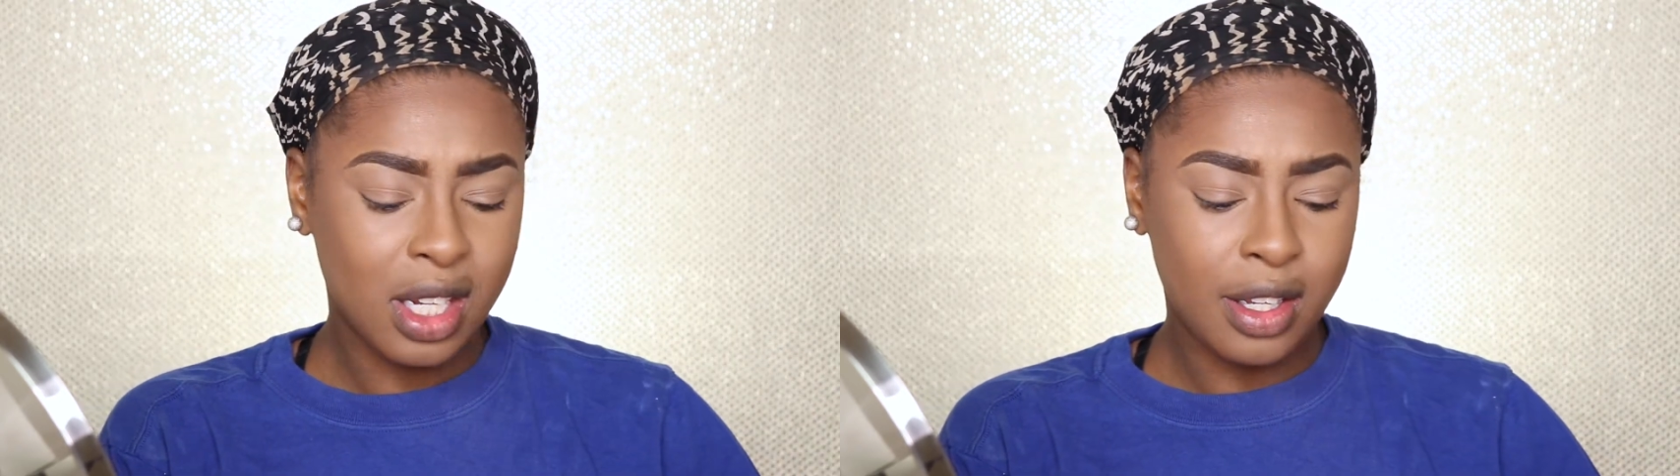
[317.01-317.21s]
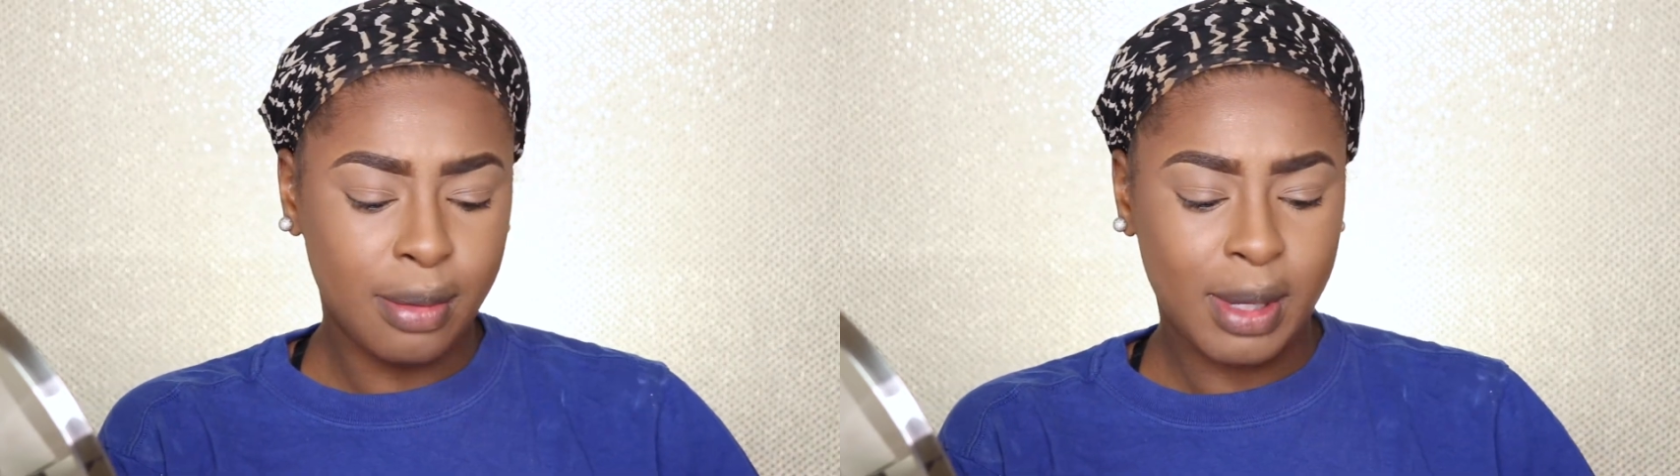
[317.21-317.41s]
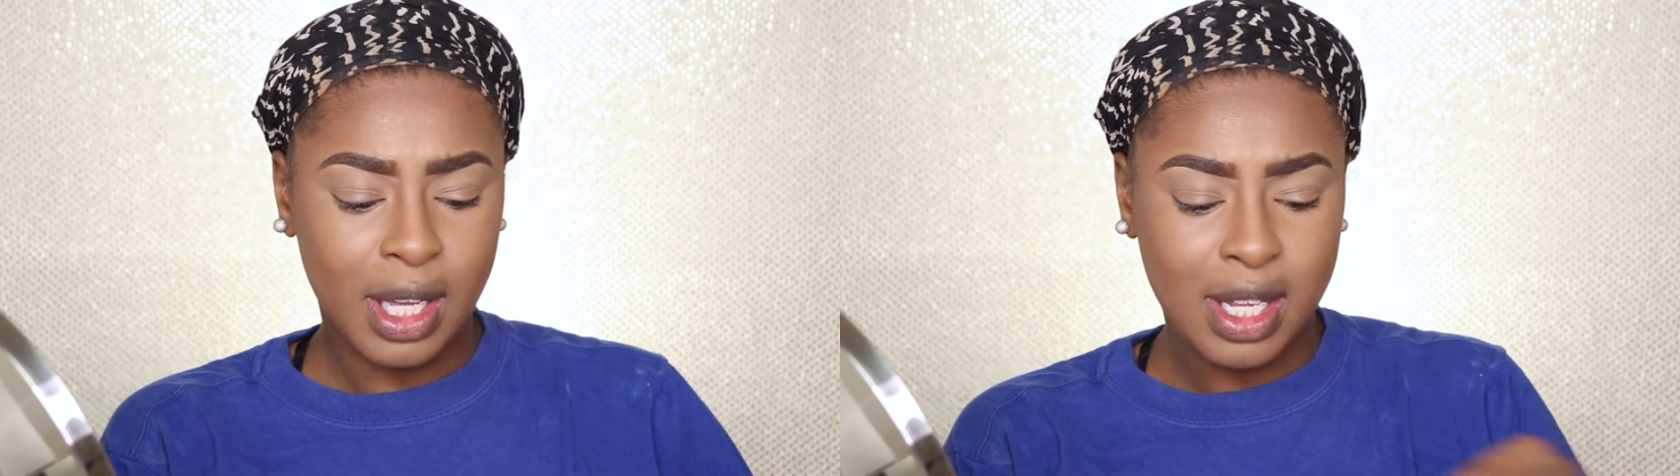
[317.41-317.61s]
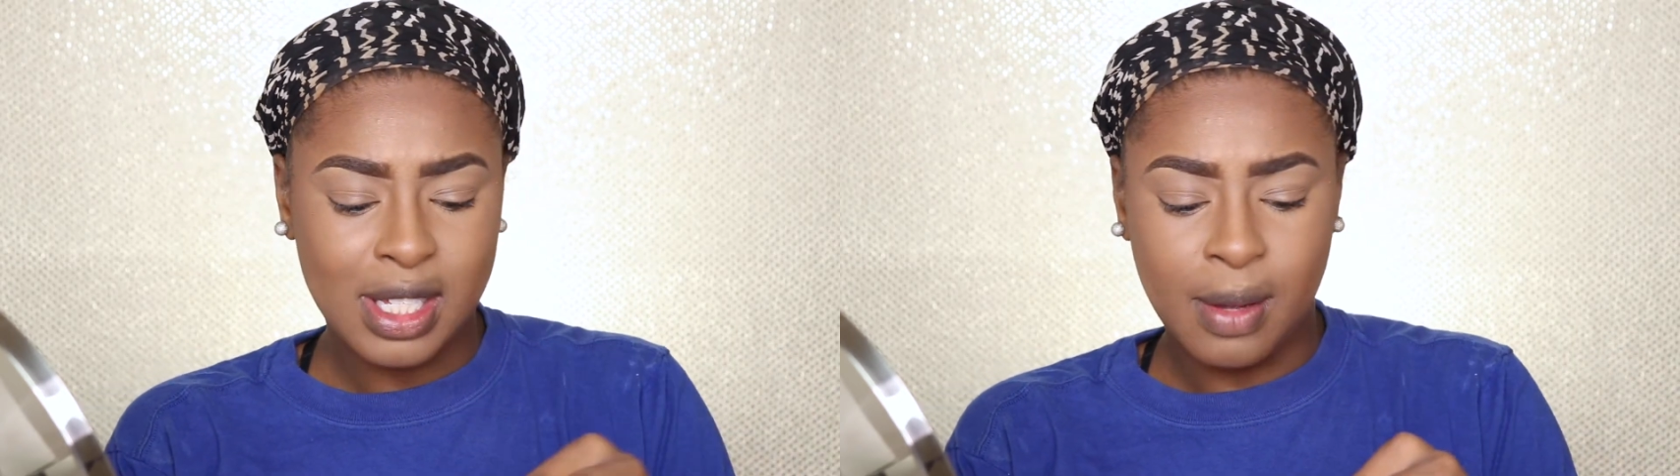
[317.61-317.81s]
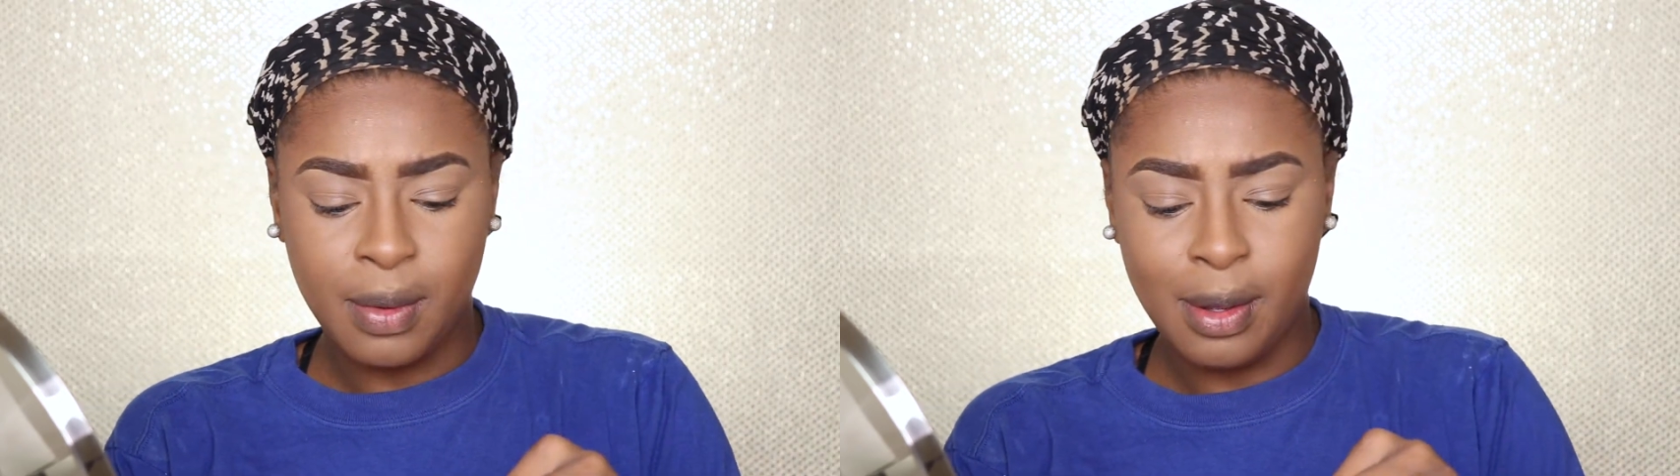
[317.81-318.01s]
a little bit
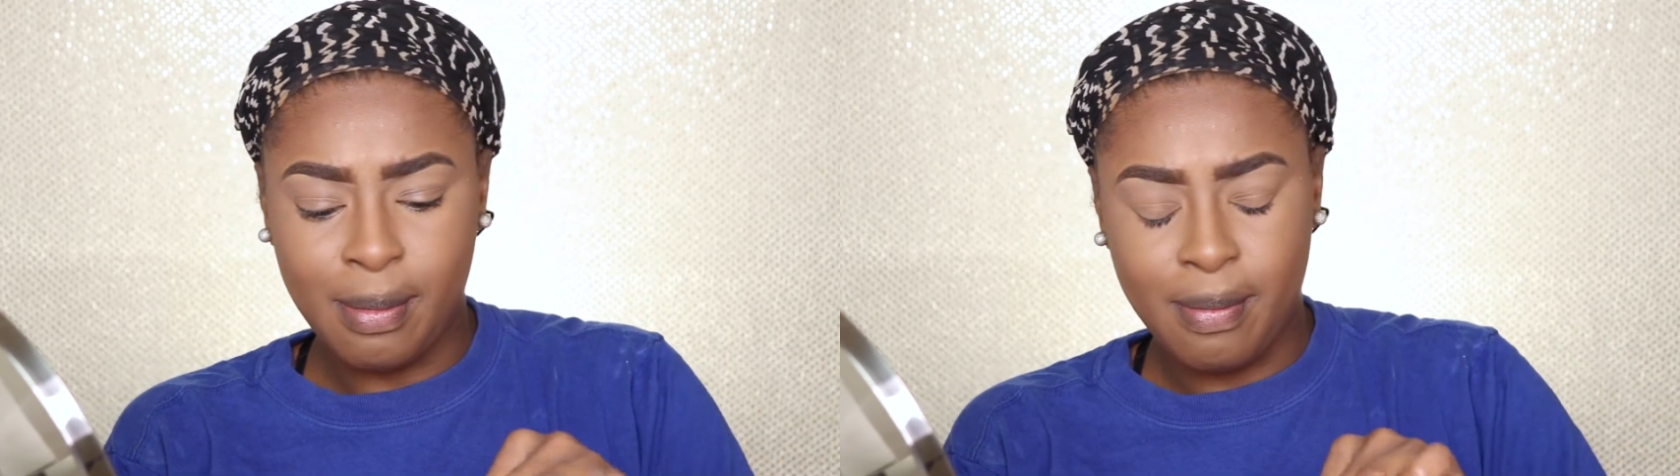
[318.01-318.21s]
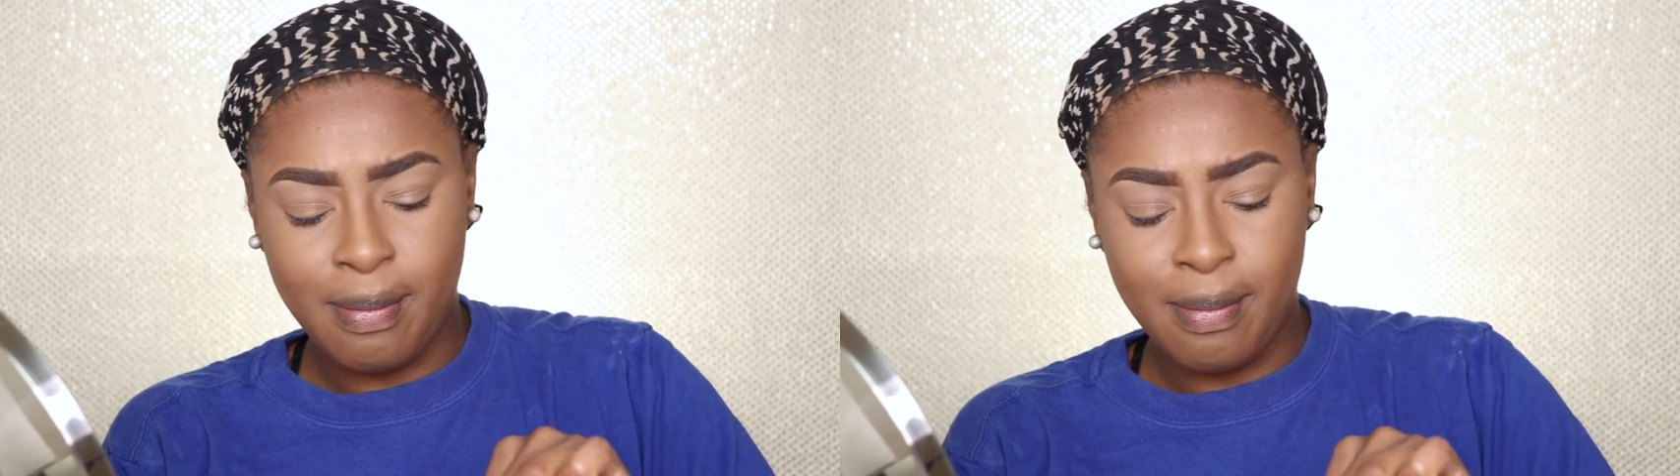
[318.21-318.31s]
because I want